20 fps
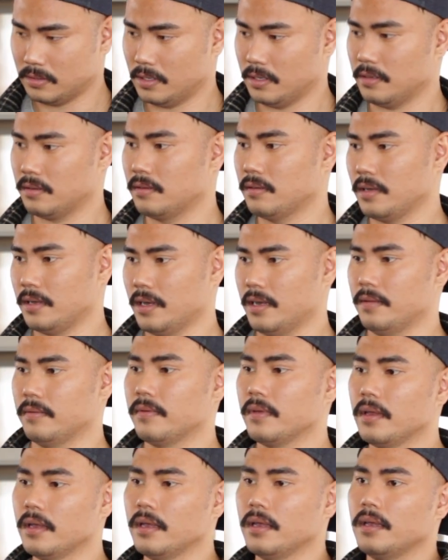Like, again,
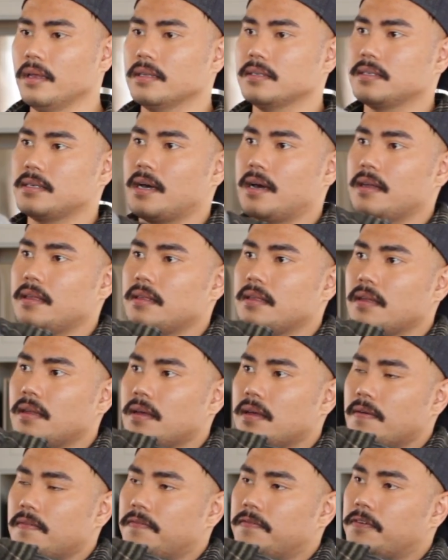it's got
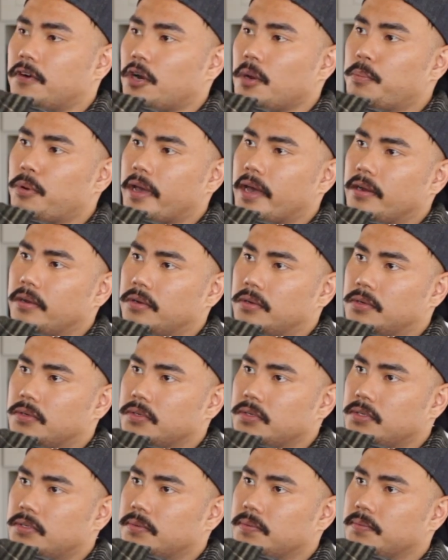furry
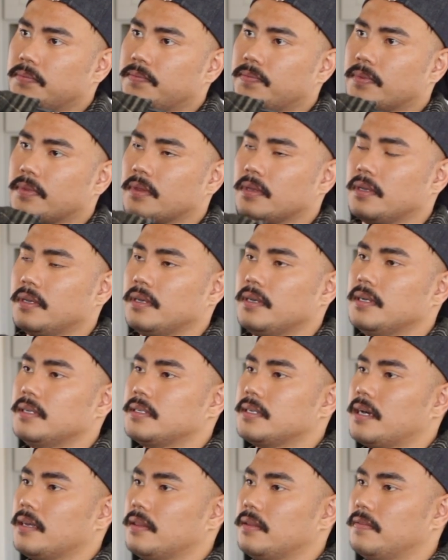petioles.
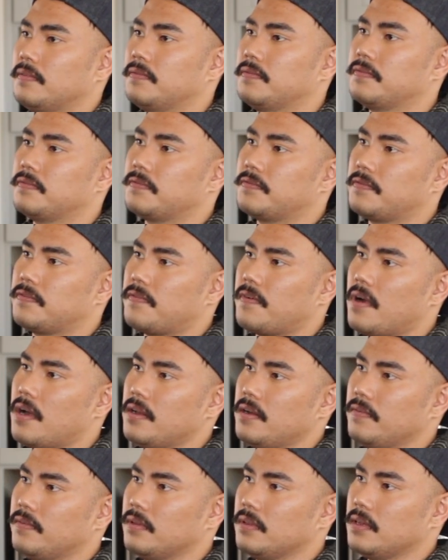It's got the
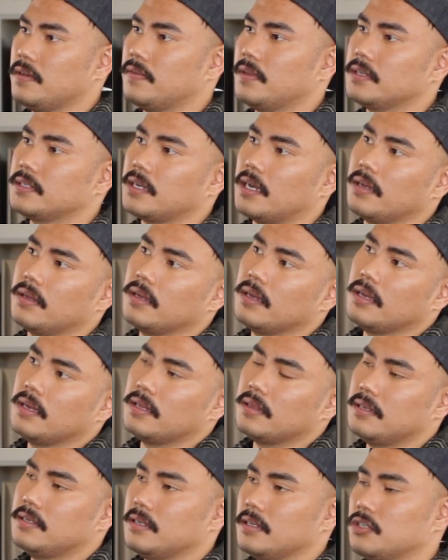front of the leaf that's got
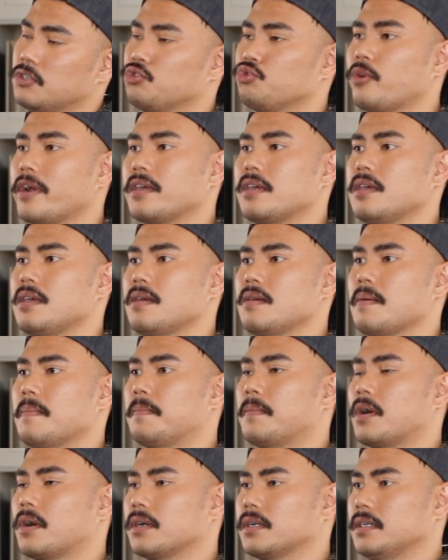these like
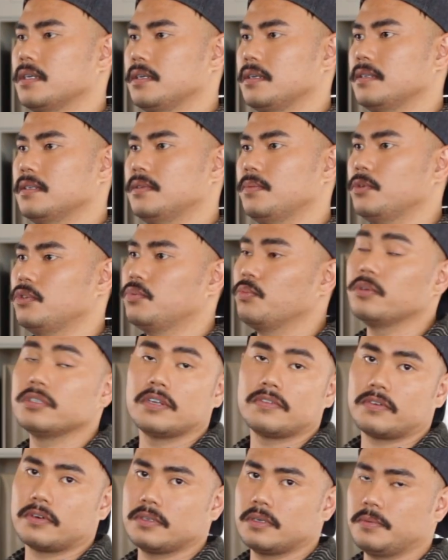striking markings, which will
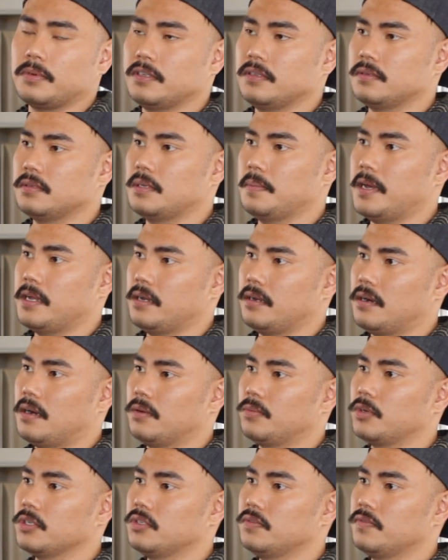differ depending
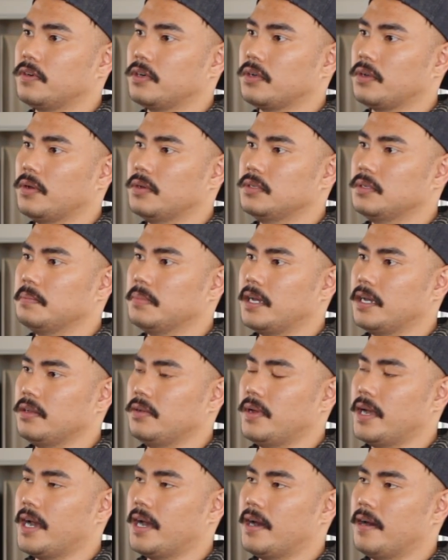on which verrucosum plant
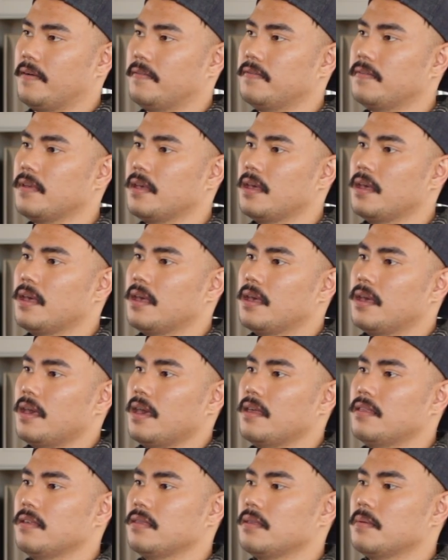you have.
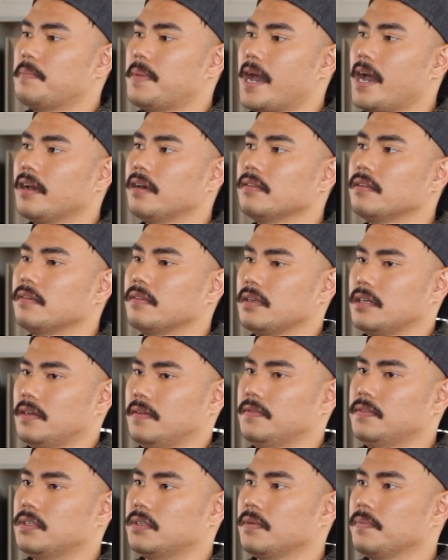And then the back of the
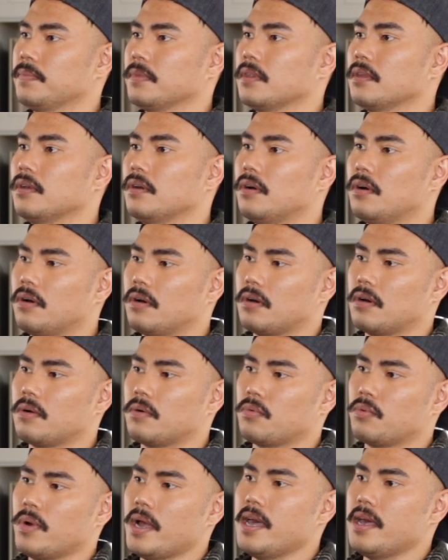leaves are
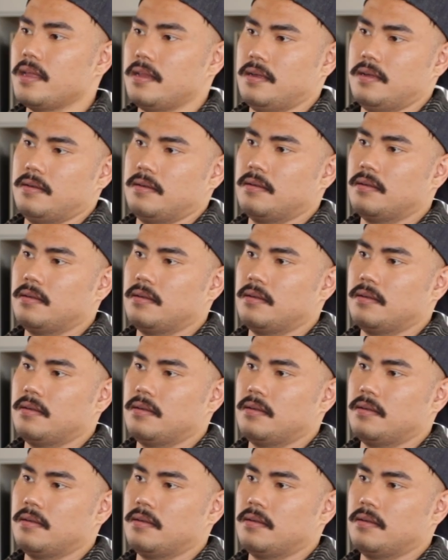red.